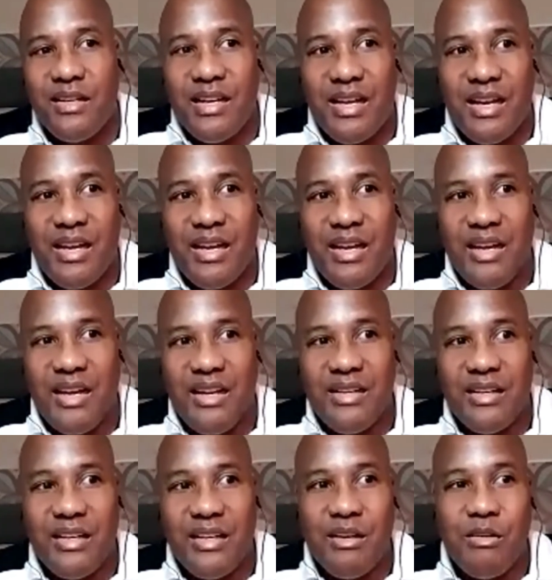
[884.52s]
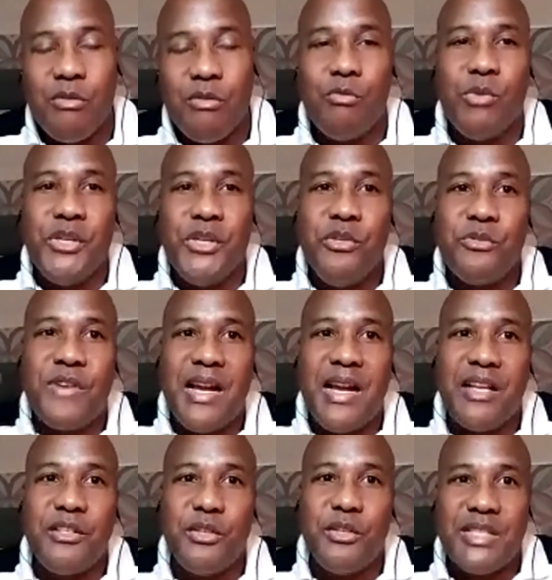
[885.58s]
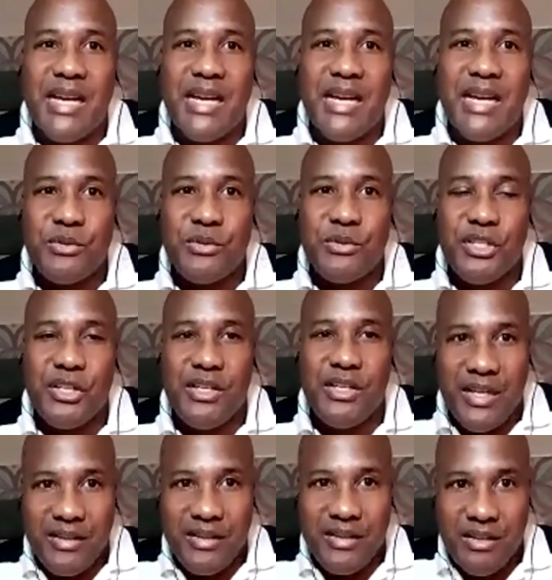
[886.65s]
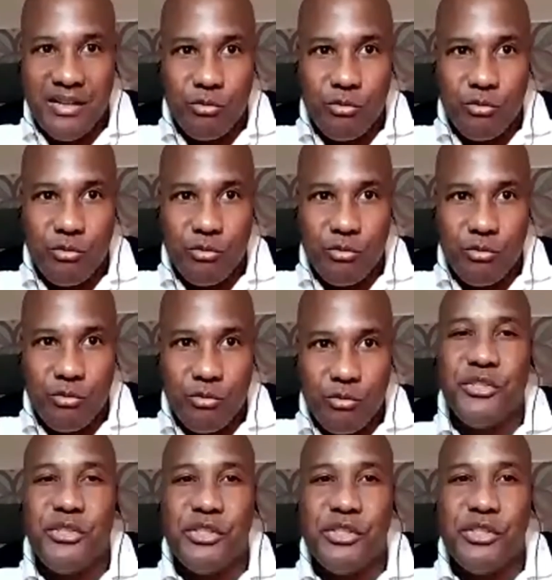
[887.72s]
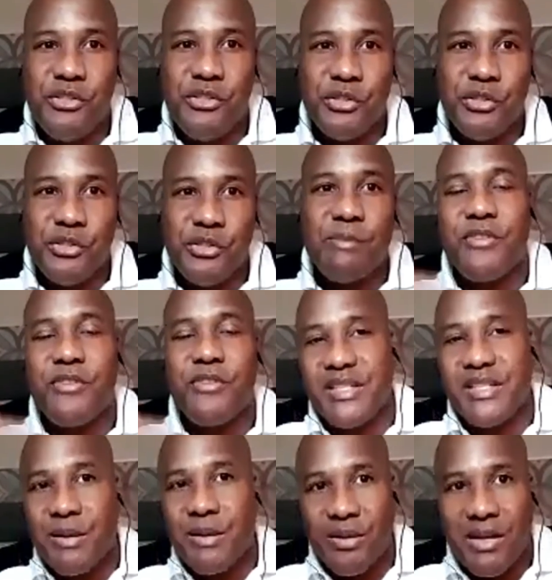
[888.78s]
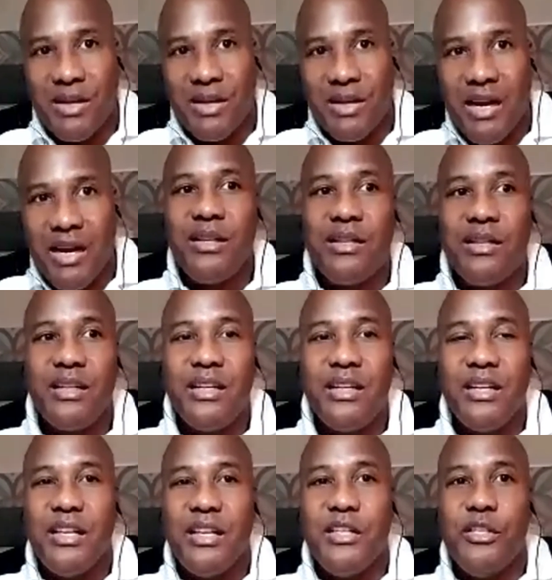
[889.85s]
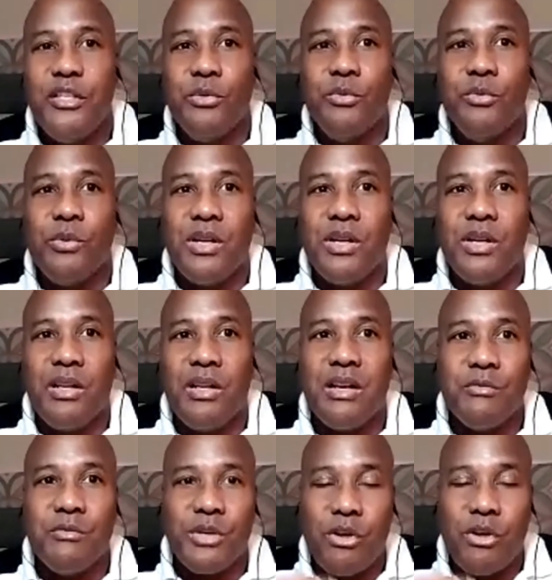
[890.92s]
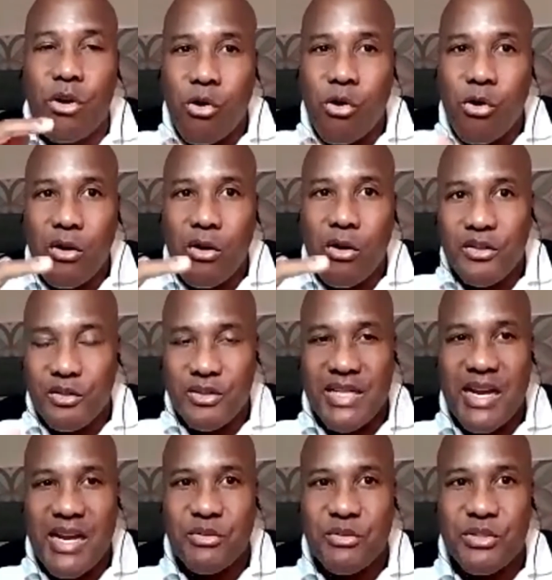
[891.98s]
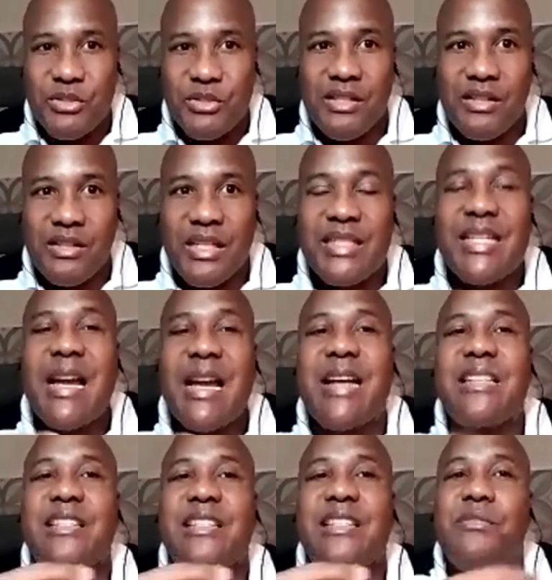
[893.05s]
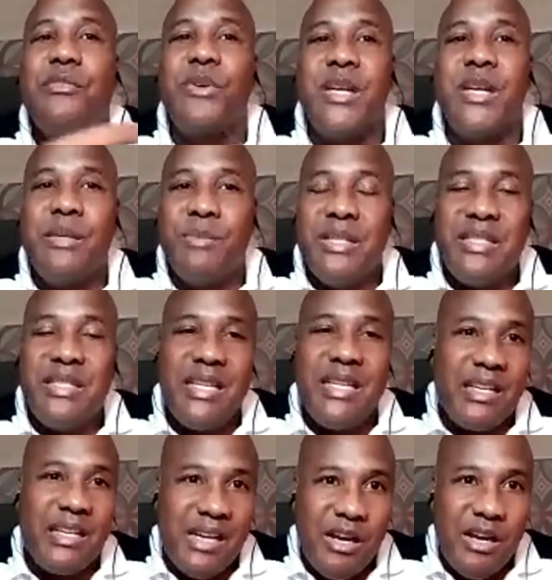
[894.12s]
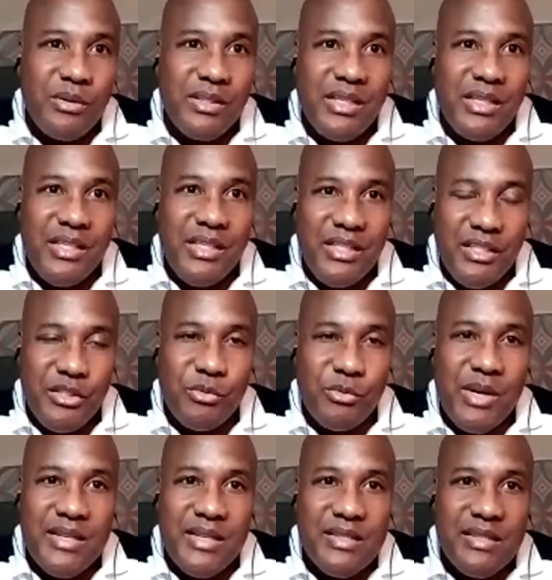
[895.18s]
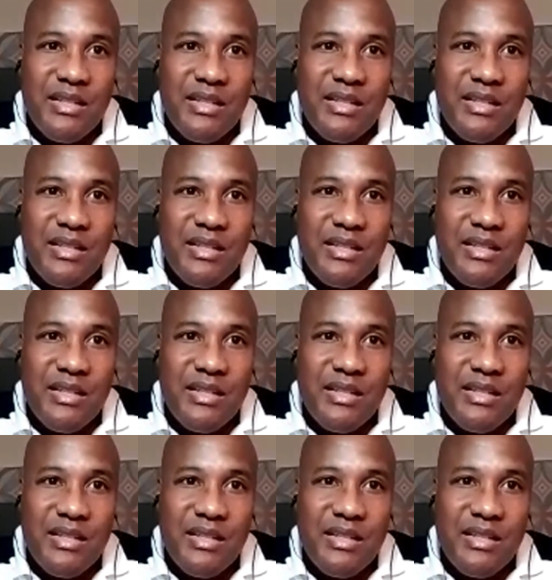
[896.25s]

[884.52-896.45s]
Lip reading: And when you file your tax return in whatever country you're in Europe, for example, Ireland, you will record in your tax return that taxes have already been taken out in the US.